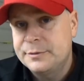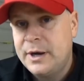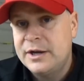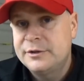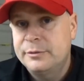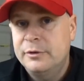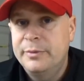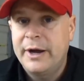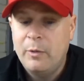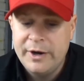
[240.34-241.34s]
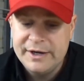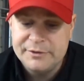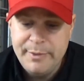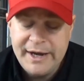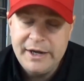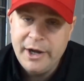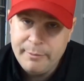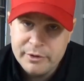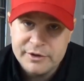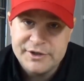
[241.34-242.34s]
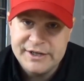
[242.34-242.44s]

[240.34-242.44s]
as possible, but I wanted as many numbers